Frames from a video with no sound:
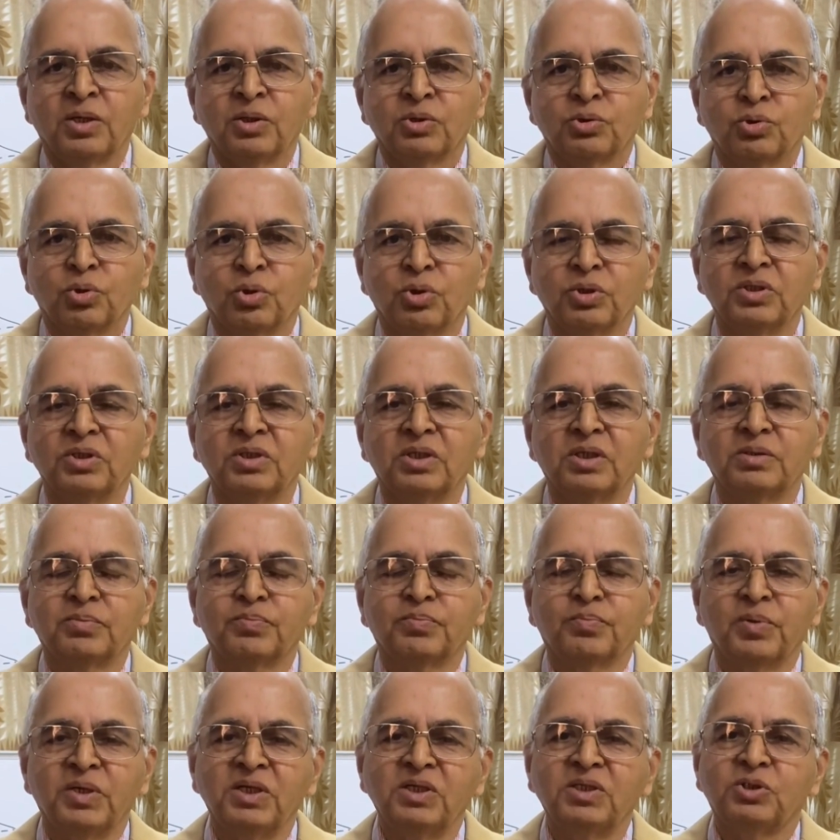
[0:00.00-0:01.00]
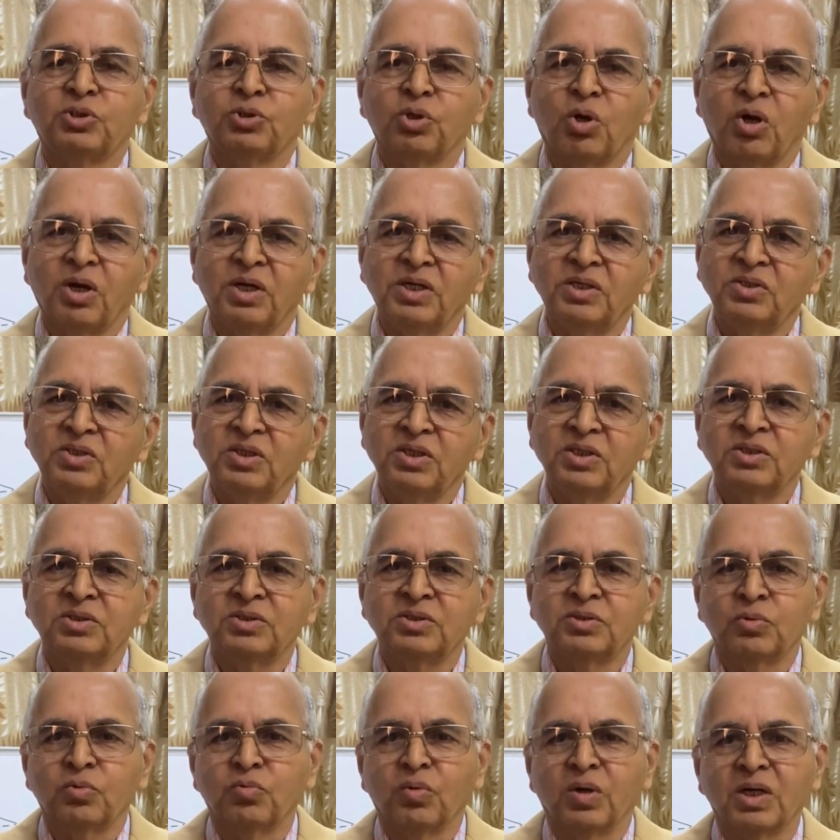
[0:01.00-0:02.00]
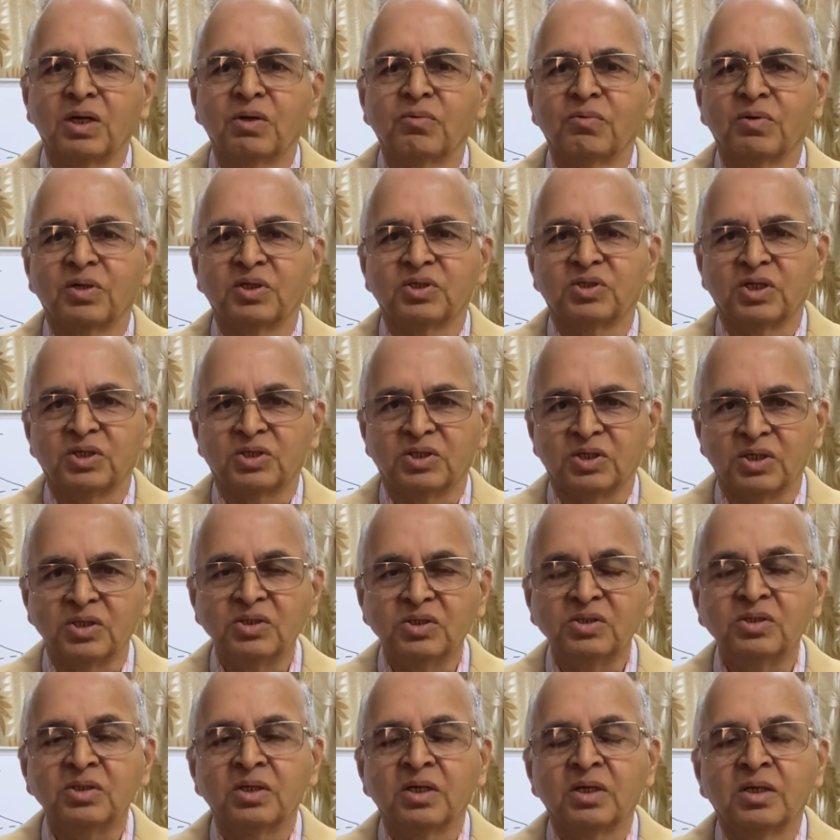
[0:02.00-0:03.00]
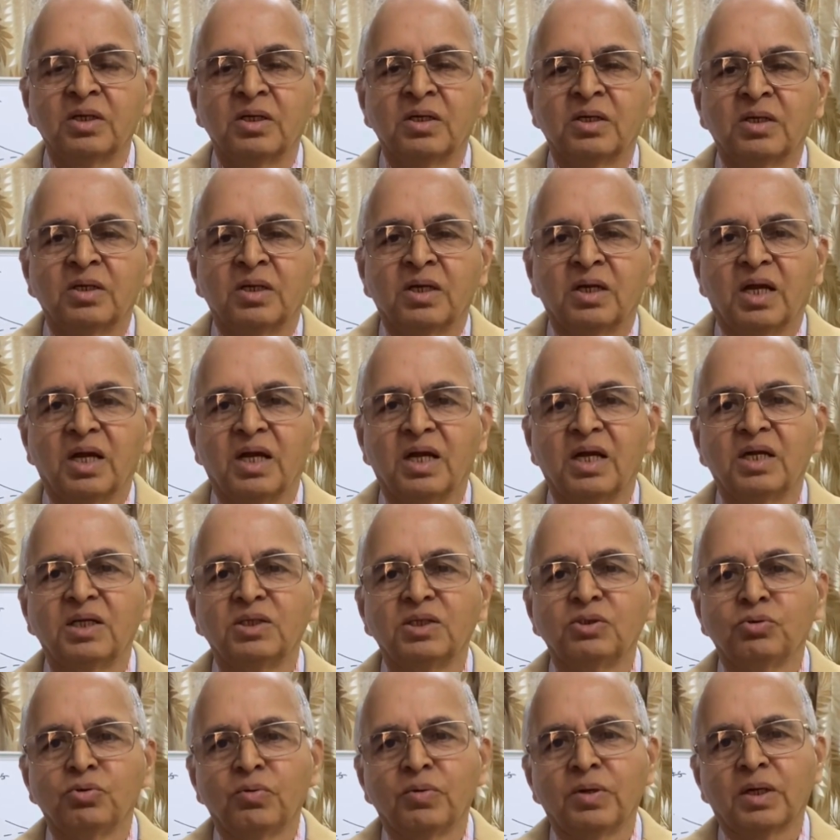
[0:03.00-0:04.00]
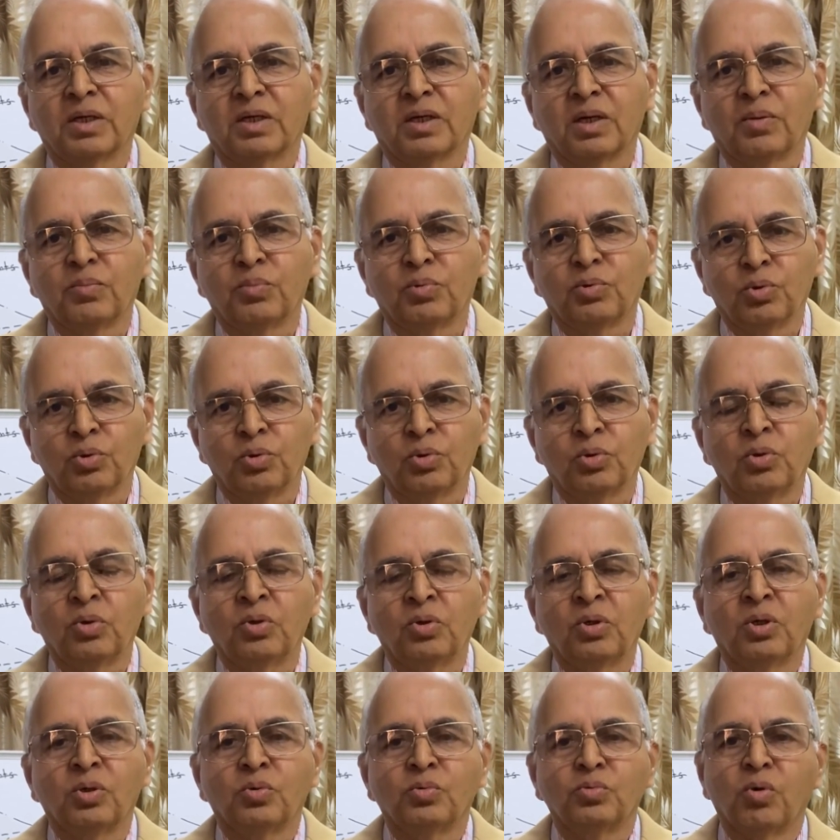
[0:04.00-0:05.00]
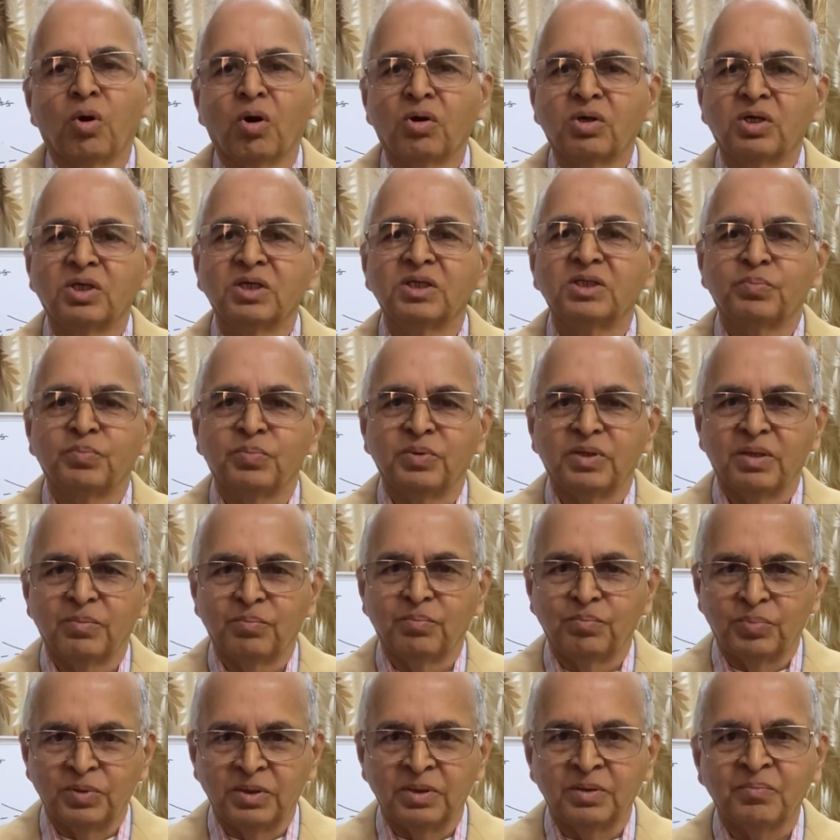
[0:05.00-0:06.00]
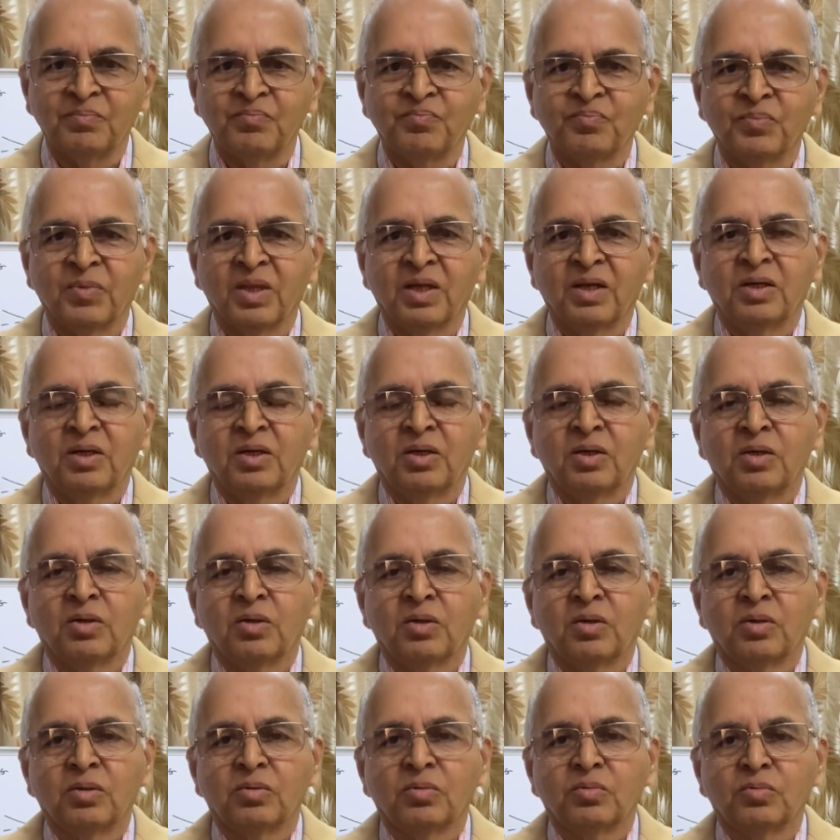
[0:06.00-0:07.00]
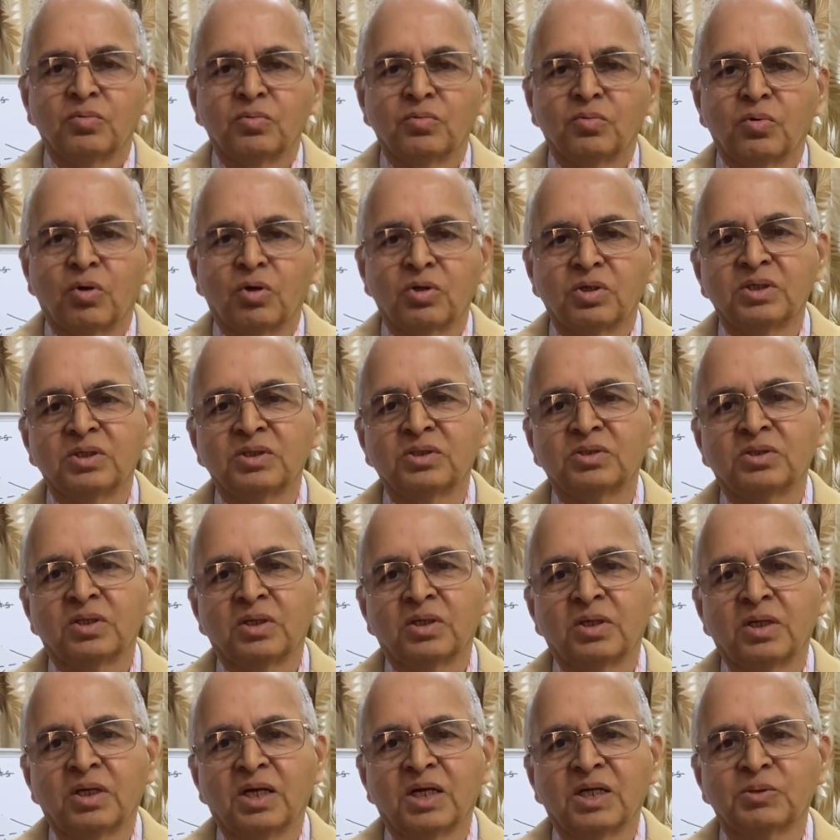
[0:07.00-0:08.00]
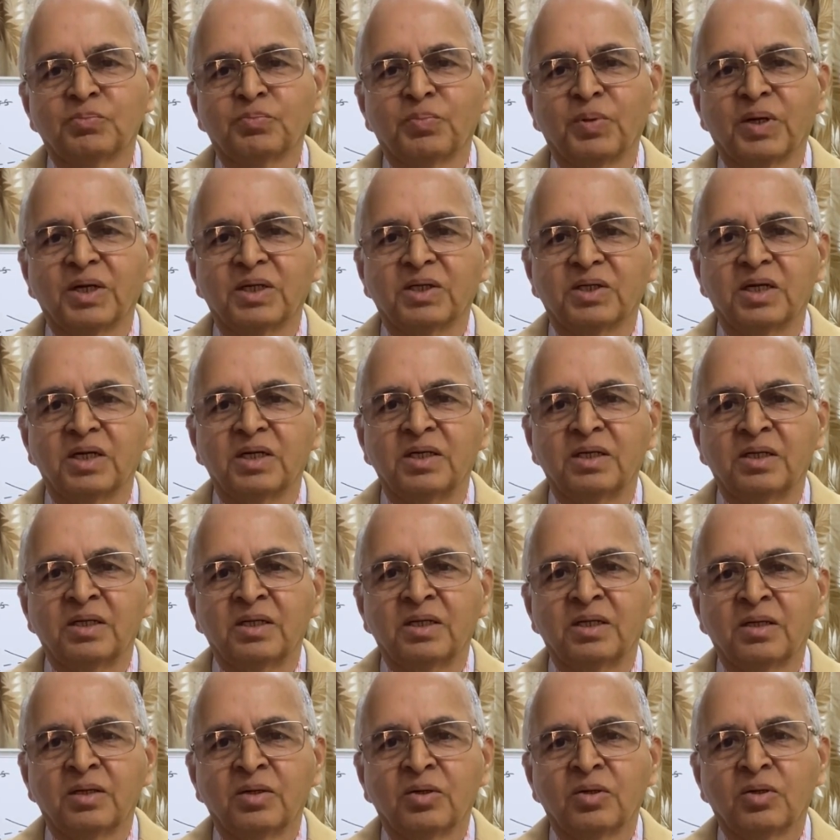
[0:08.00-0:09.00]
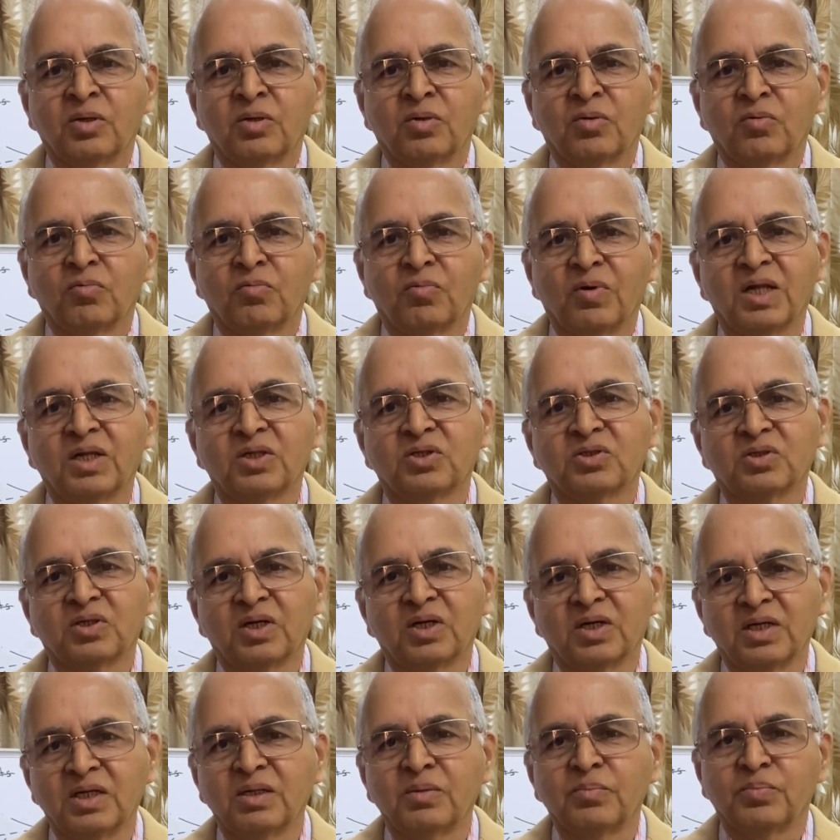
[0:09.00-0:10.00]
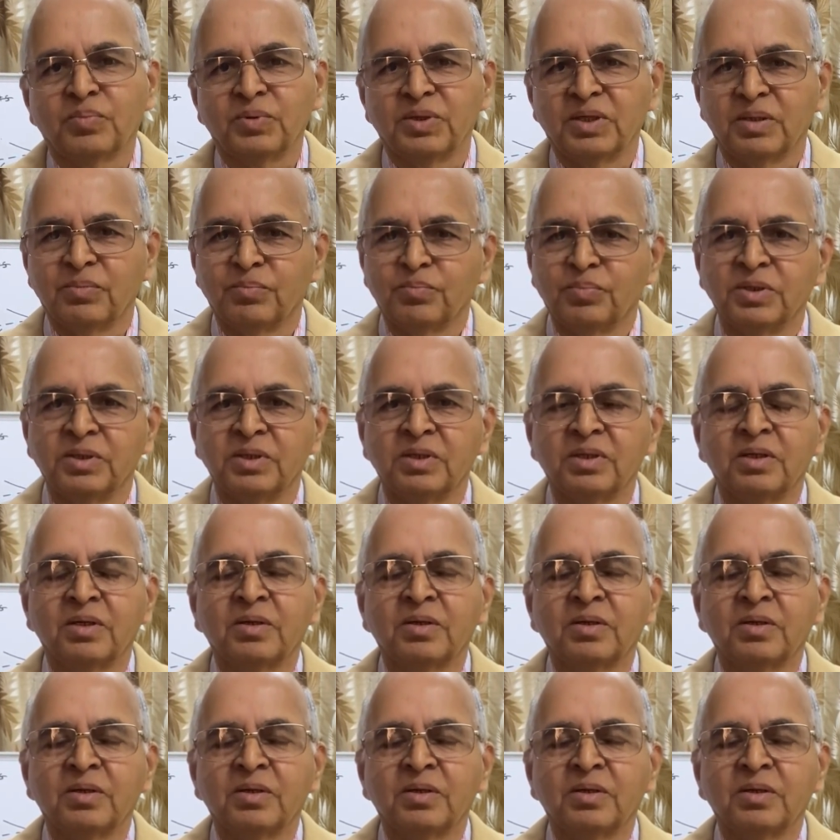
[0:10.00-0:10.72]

So in this, please join these 1 hour sessions and you will come to know what is PMP, what is expected while studying PMP,